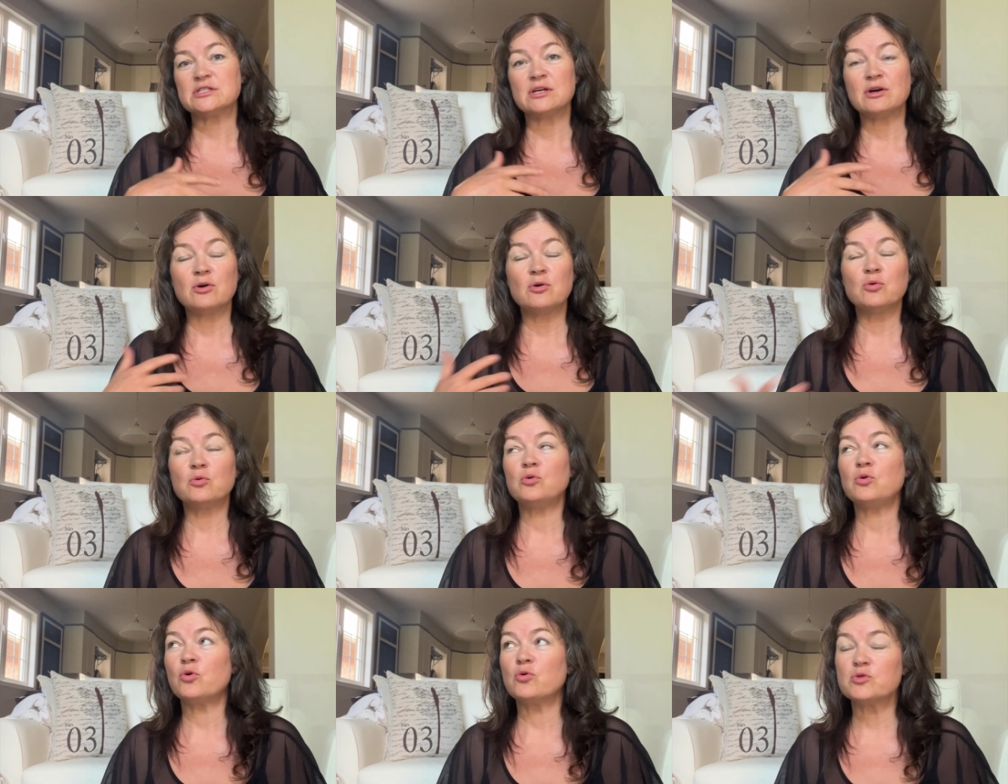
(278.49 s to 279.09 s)

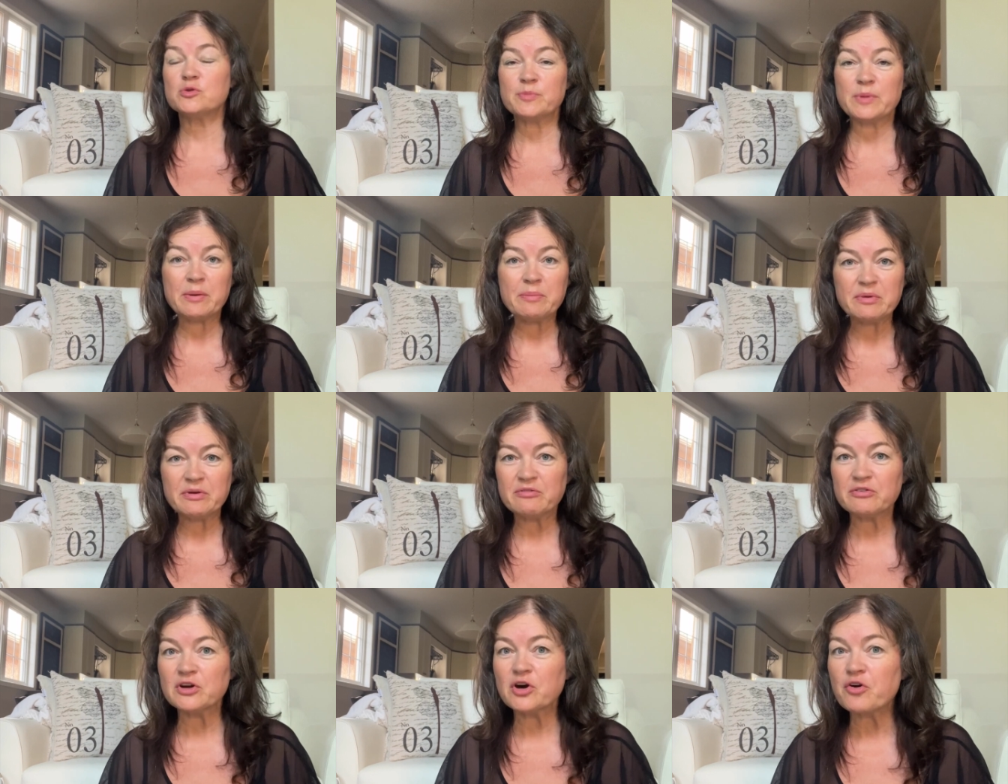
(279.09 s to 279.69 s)
who knows, maybe
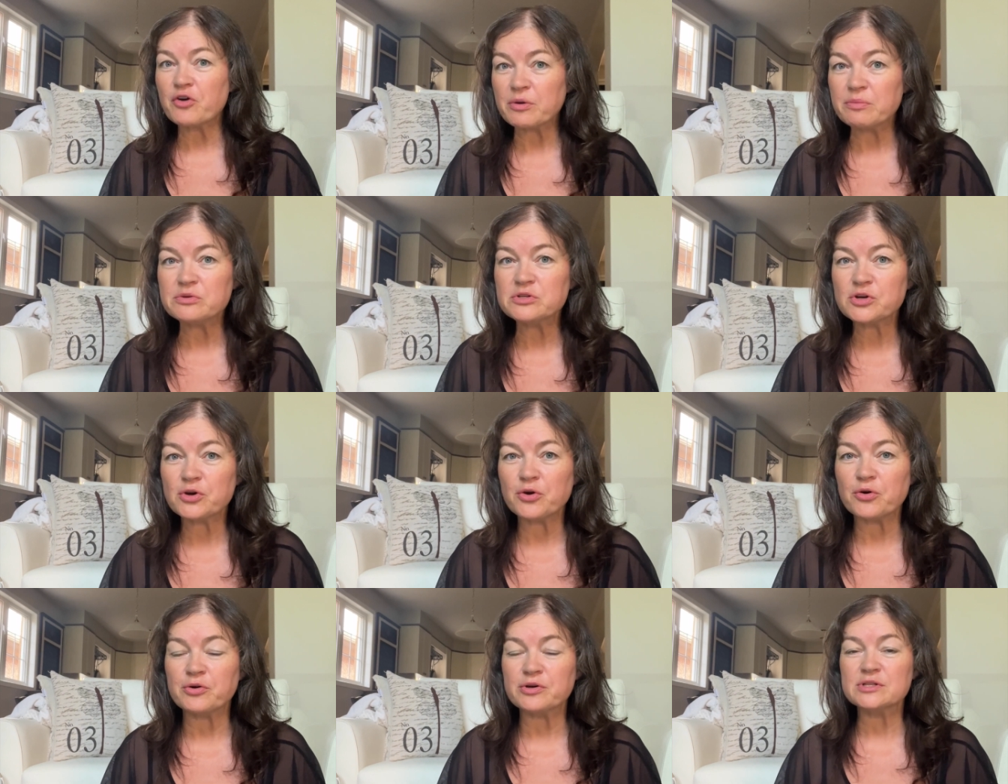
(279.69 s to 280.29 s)
even
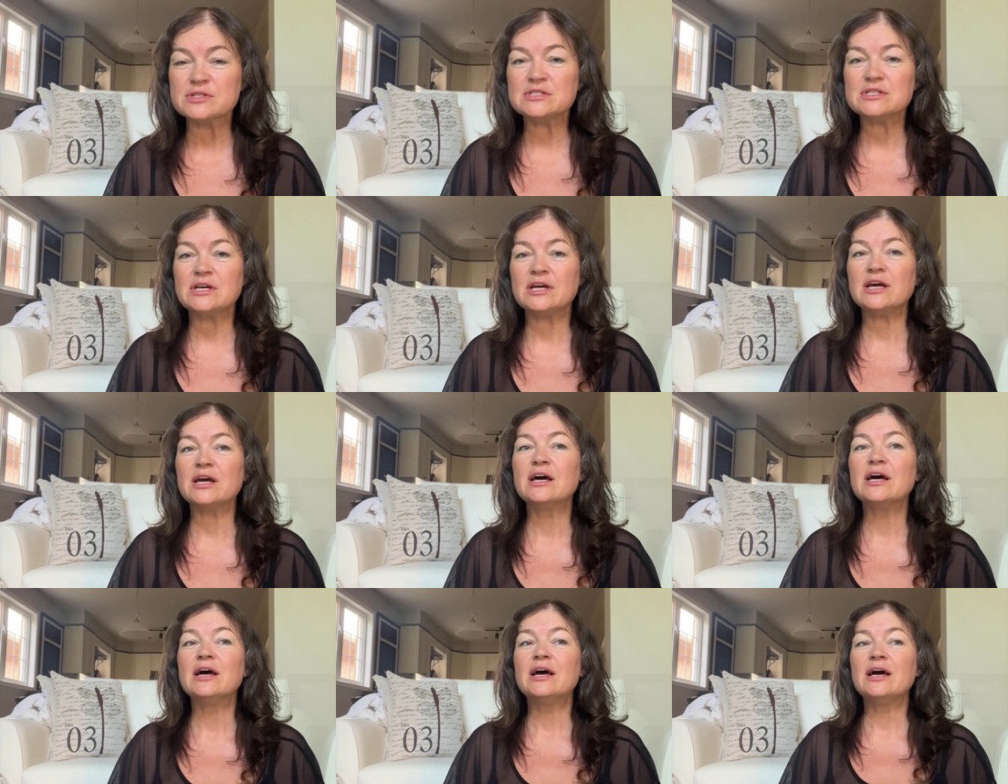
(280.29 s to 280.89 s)
cryptocurrency,